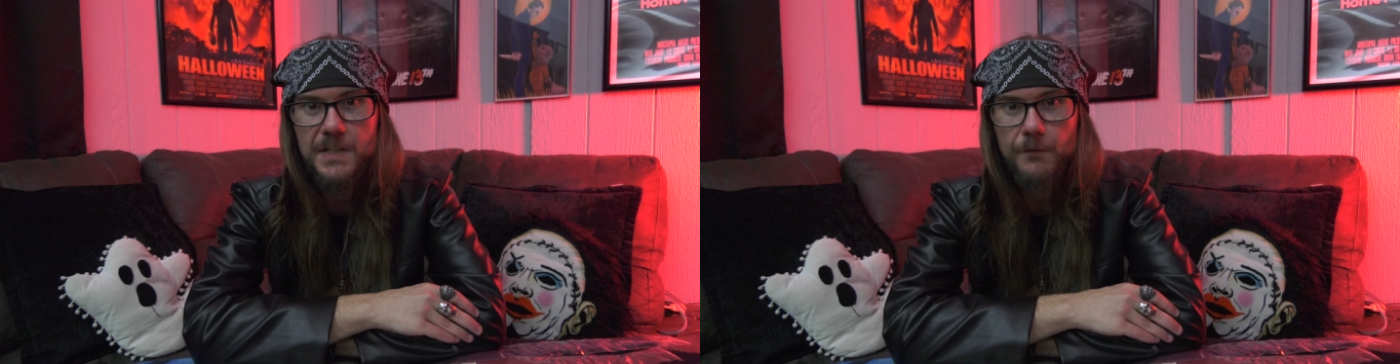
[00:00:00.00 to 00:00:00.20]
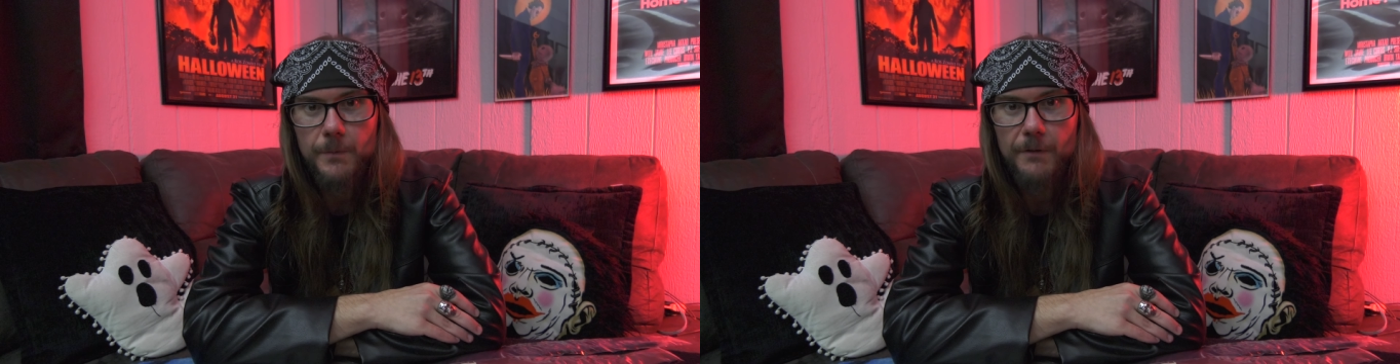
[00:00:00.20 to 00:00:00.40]

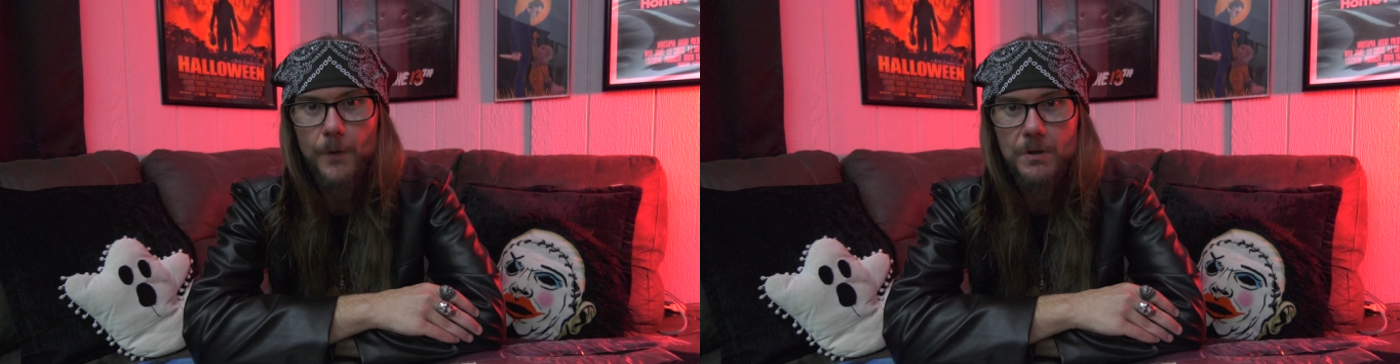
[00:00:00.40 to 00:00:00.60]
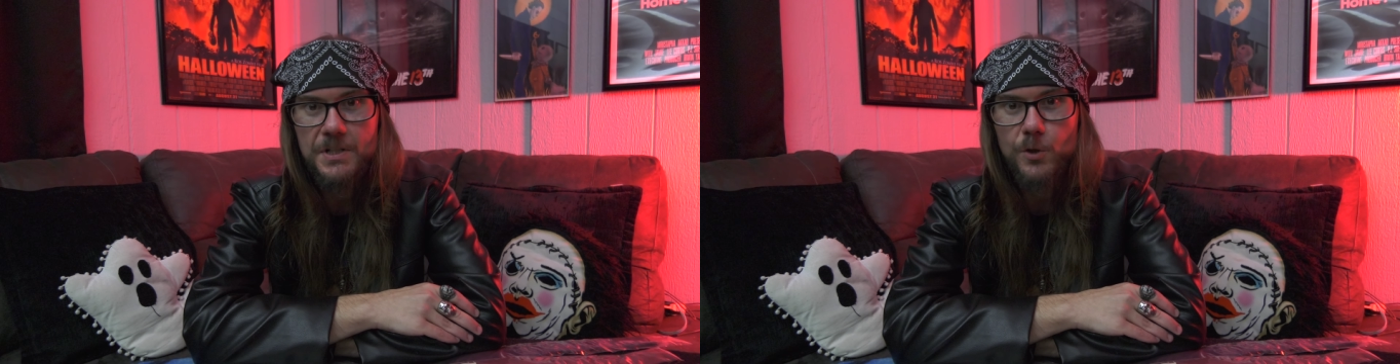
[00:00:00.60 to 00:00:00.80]
from the
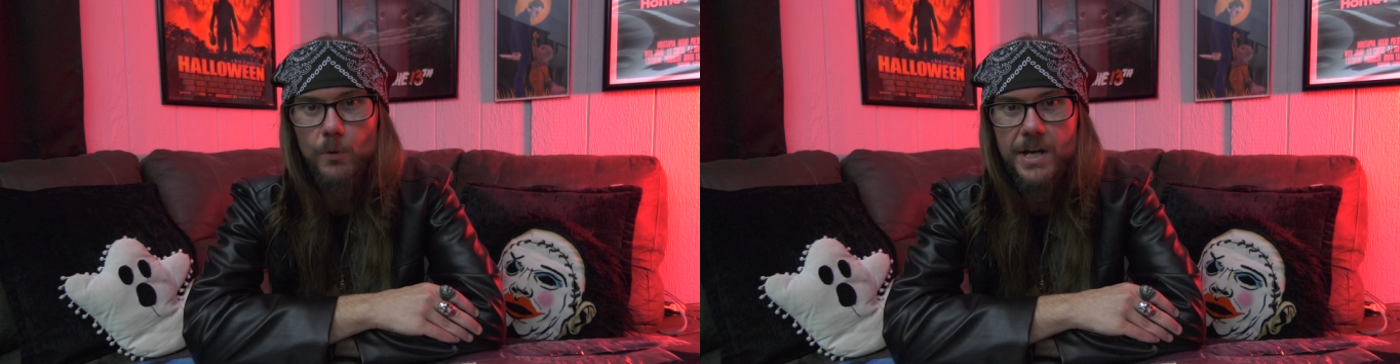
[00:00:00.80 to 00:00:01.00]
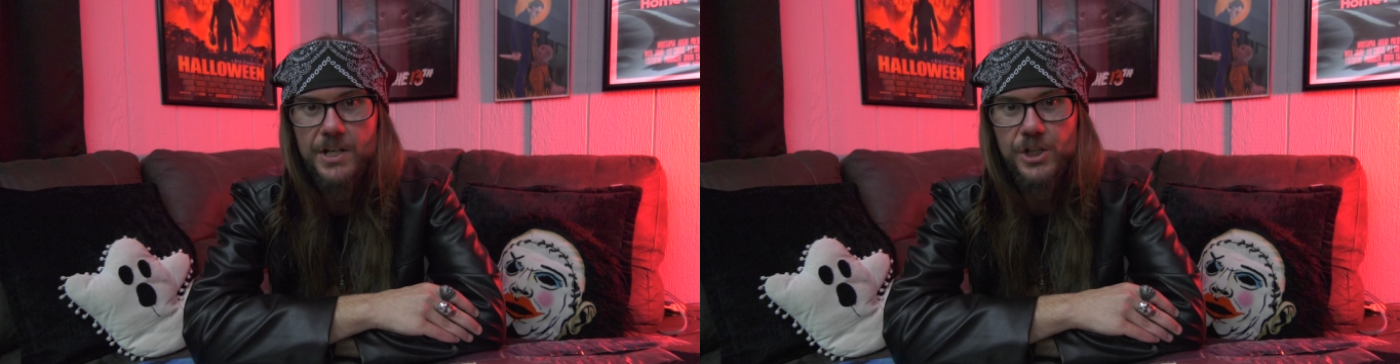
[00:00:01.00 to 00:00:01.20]
first
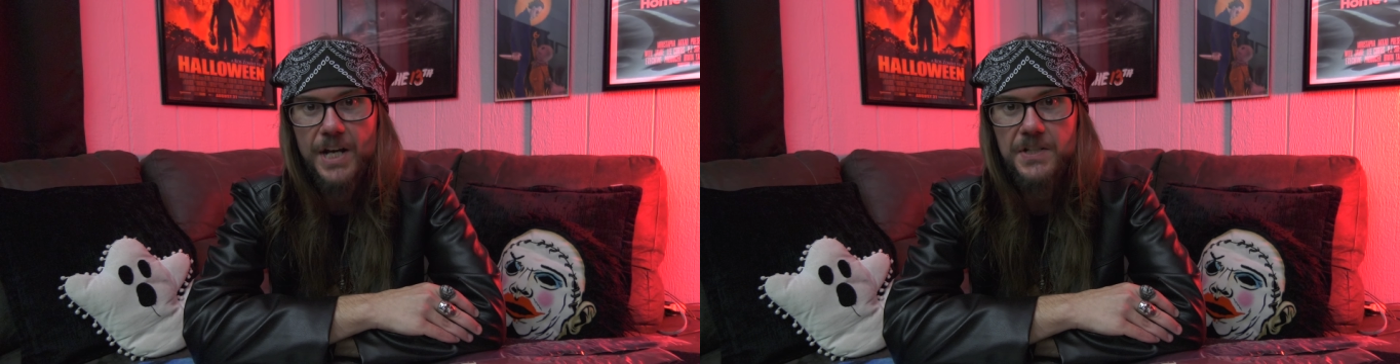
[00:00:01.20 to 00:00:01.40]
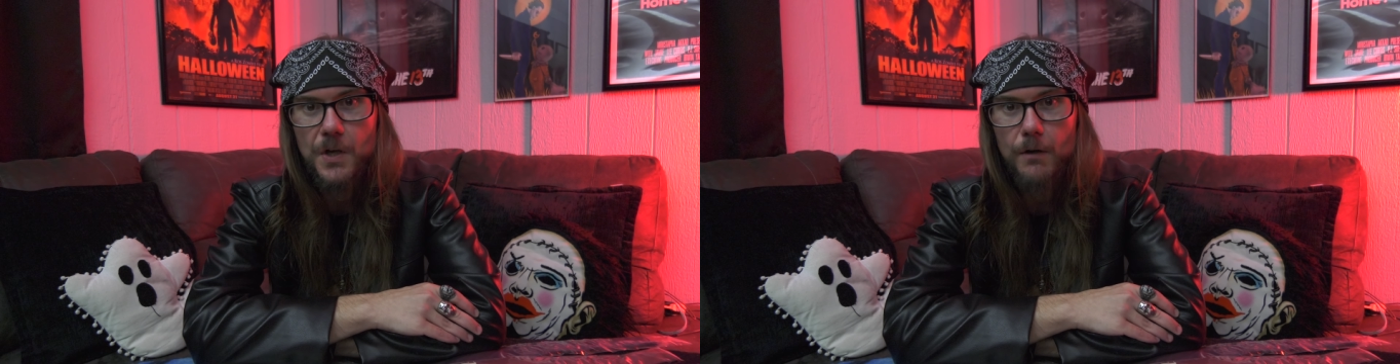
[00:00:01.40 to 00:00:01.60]
3
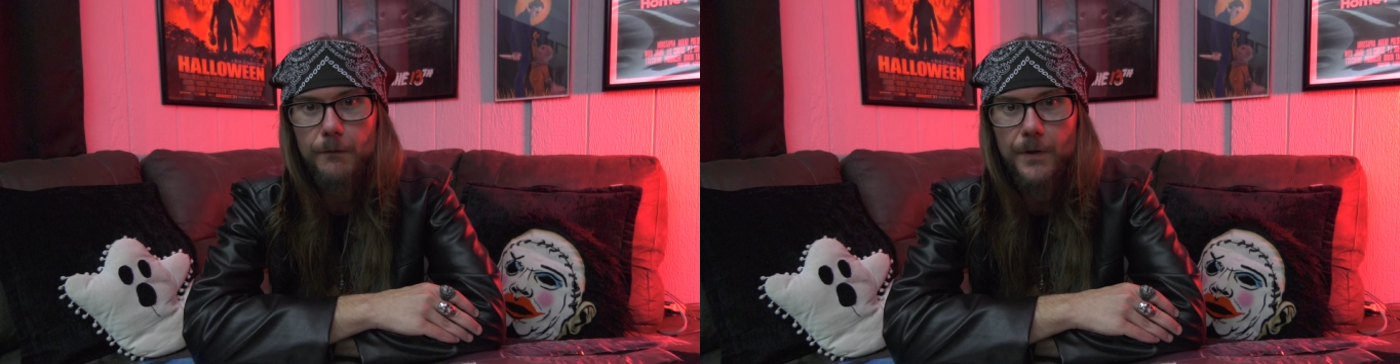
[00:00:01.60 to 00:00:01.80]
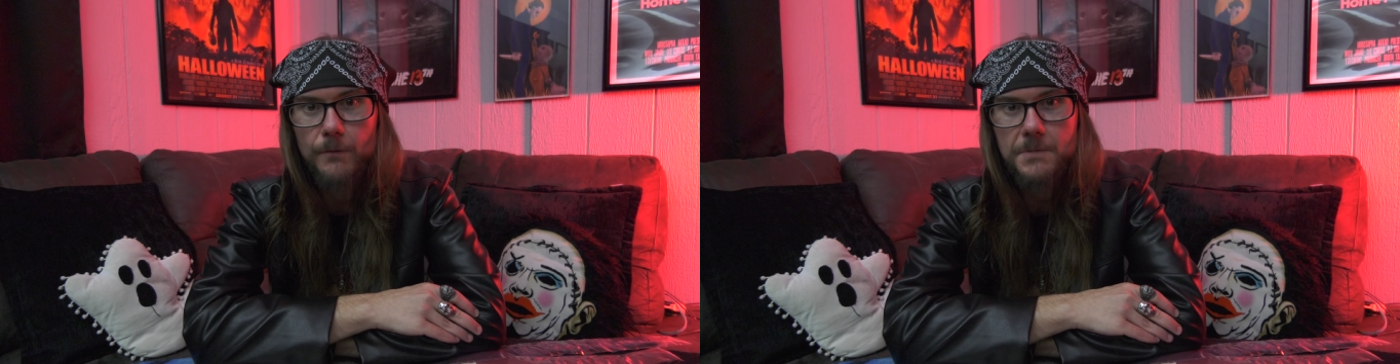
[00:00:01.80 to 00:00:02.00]
Chainsaw
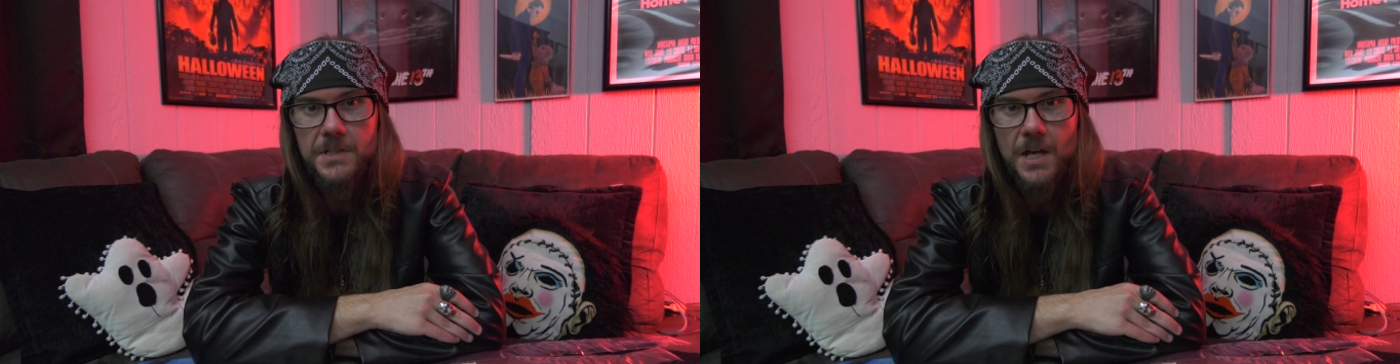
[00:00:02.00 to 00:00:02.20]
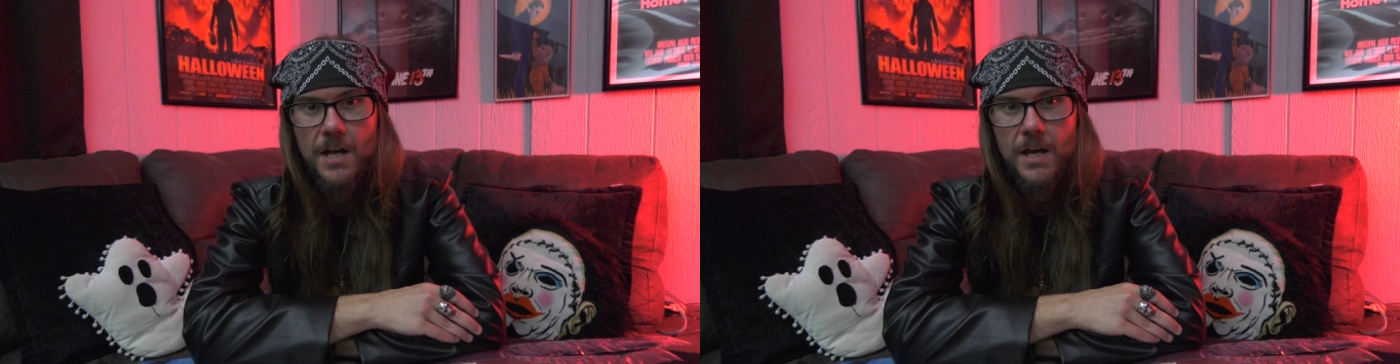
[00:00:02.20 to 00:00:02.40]
films,